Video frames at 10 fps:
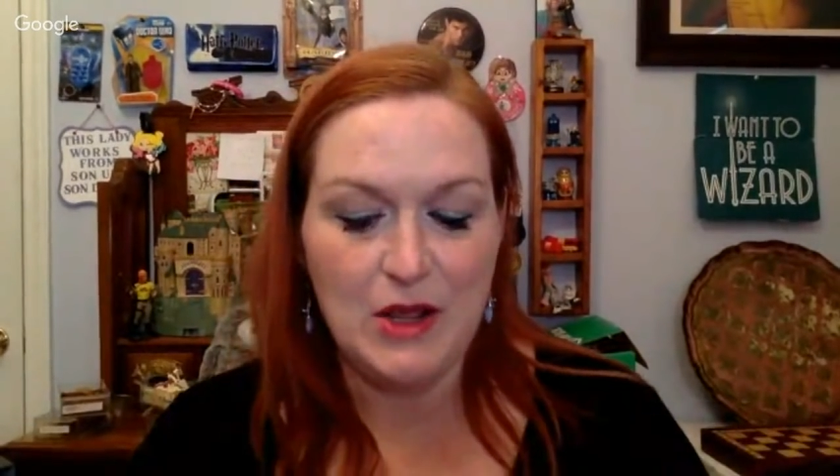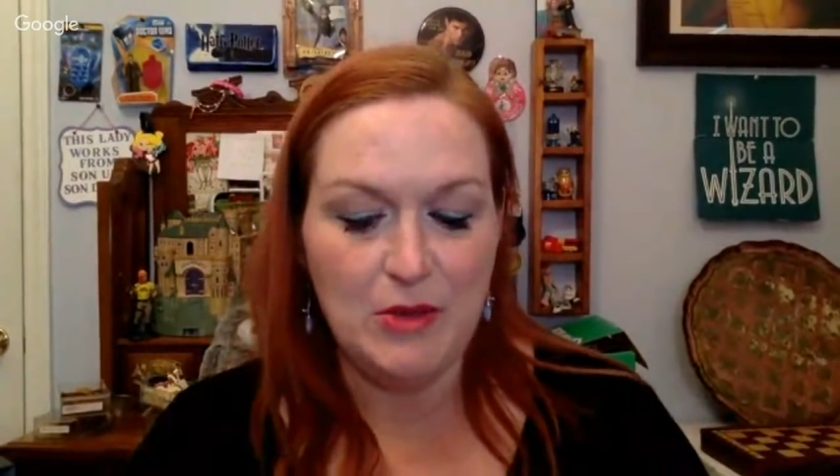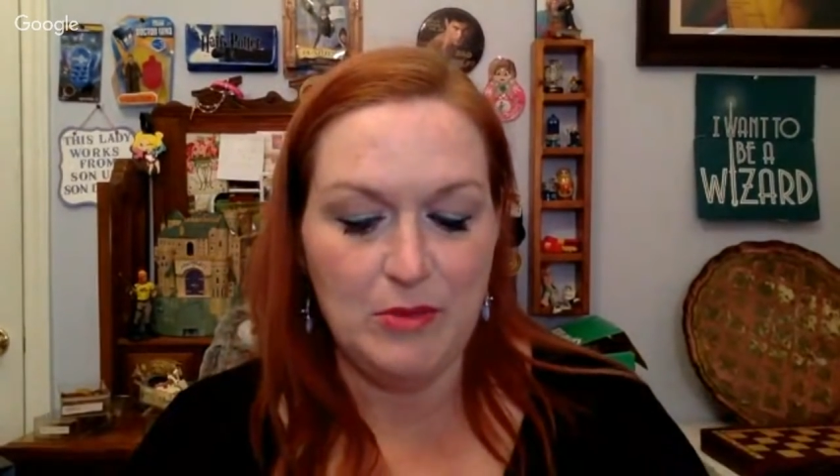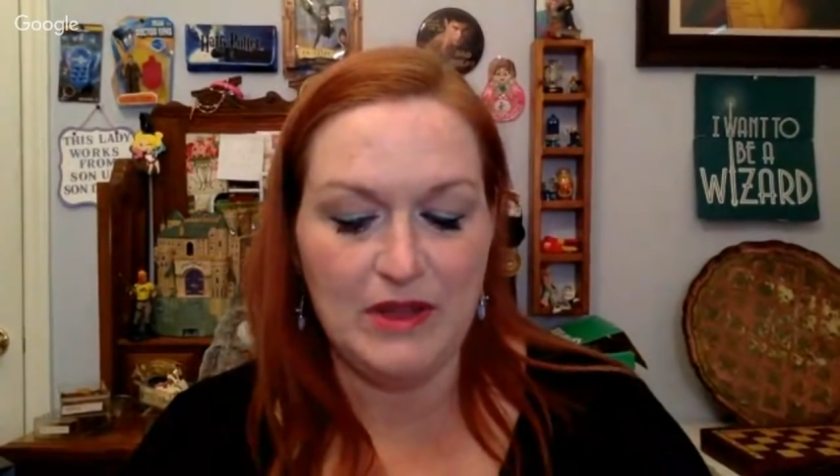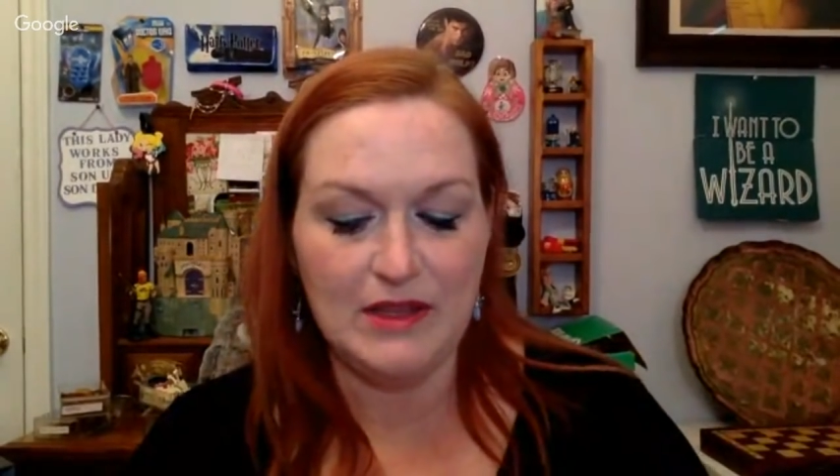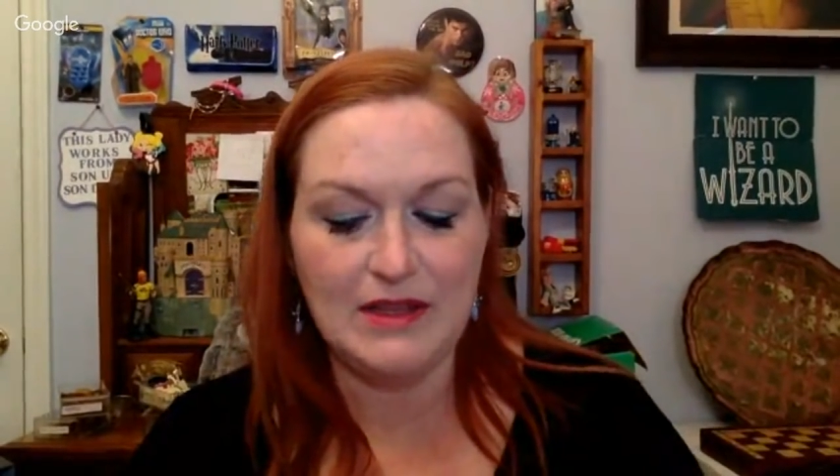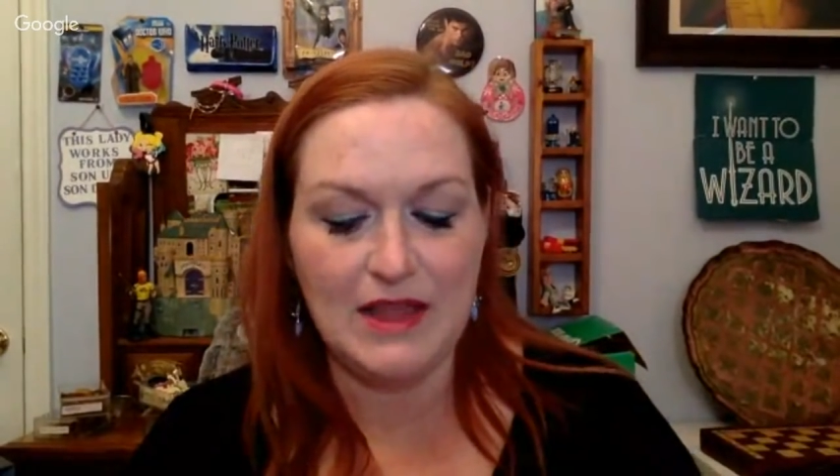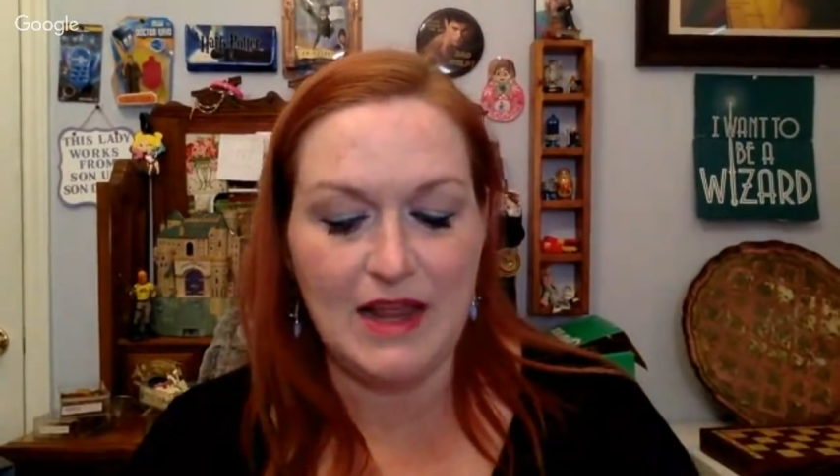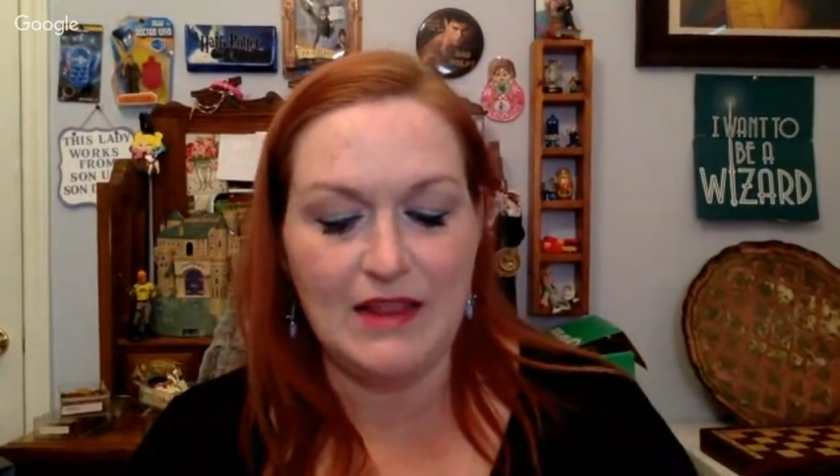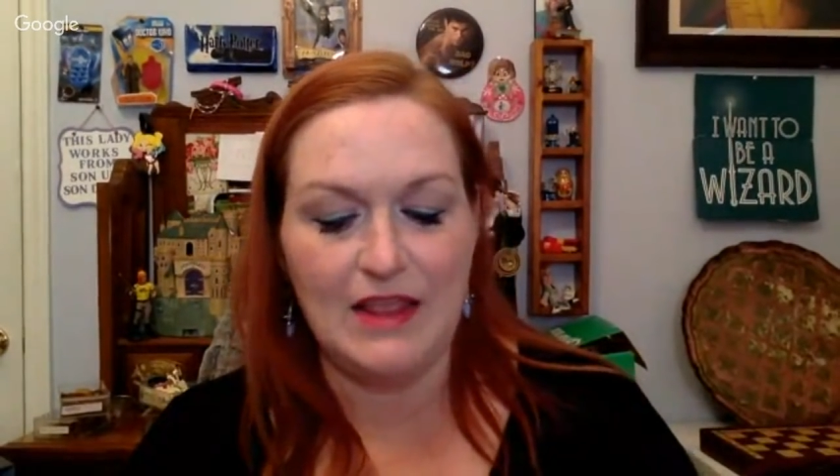But
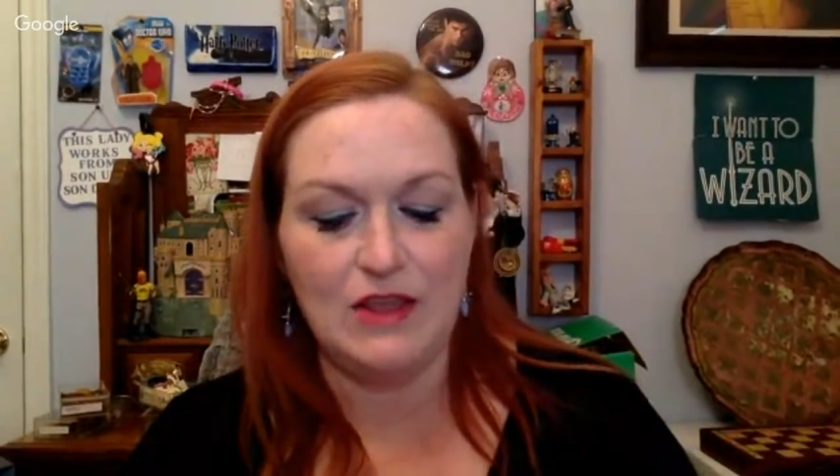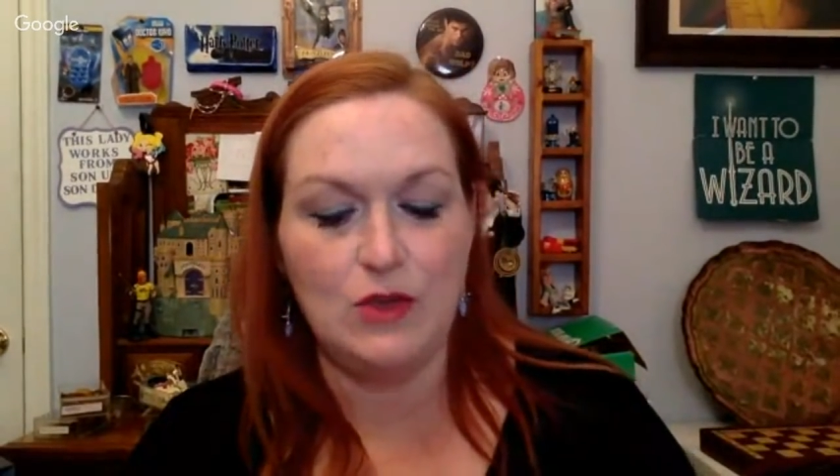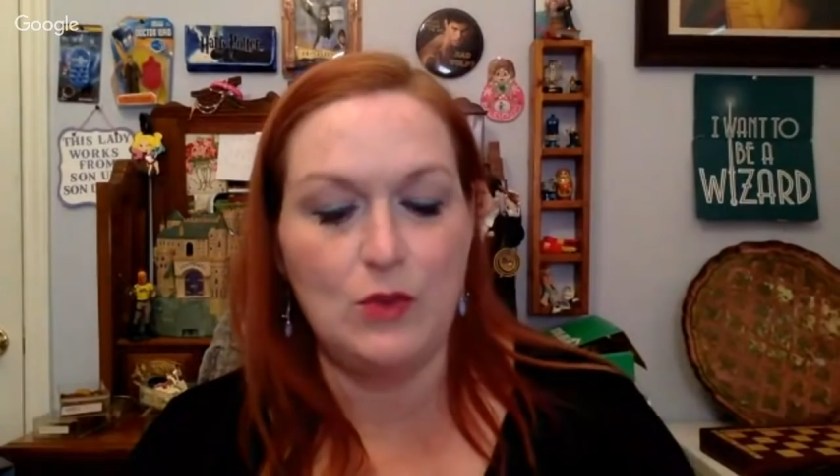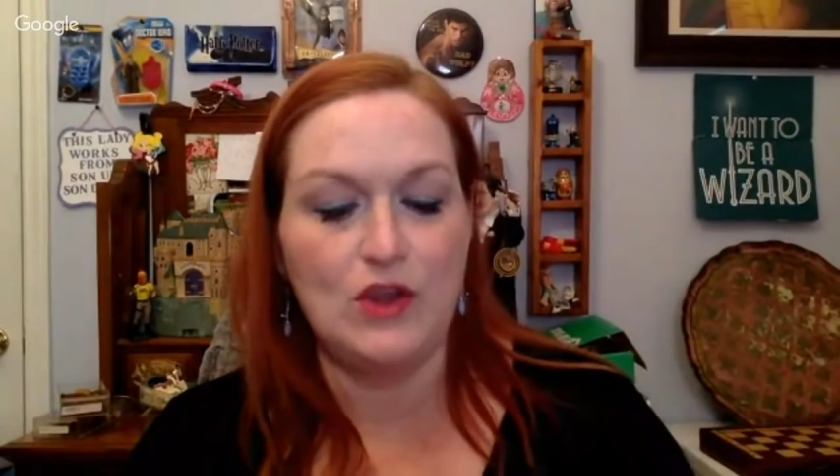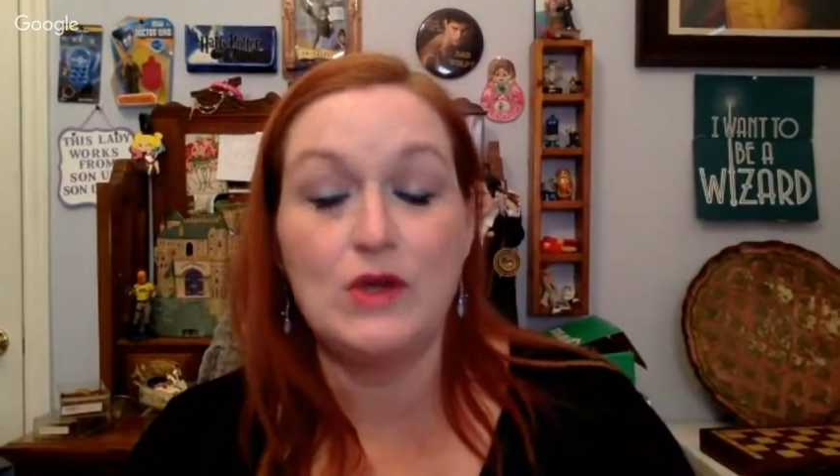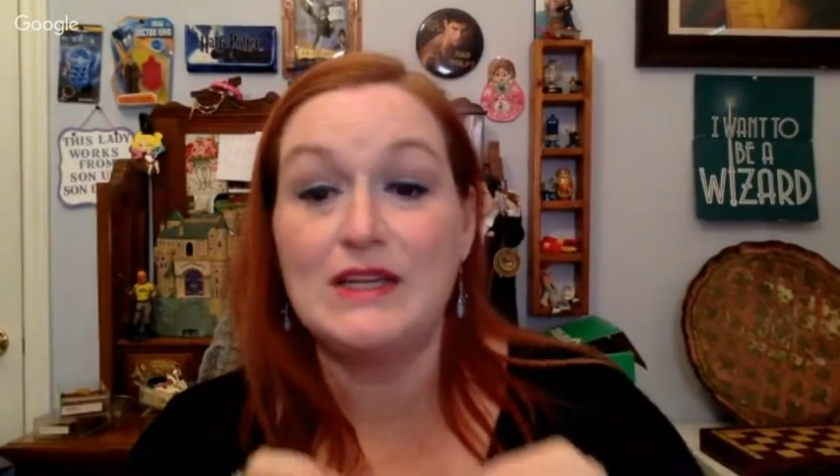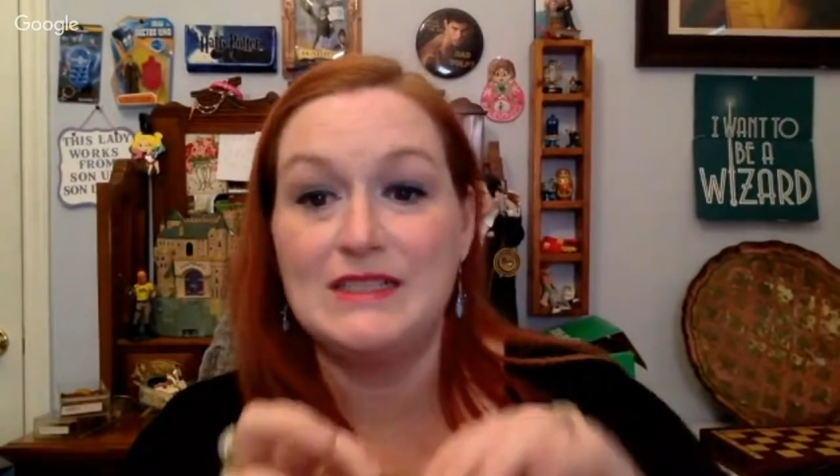that that you where you can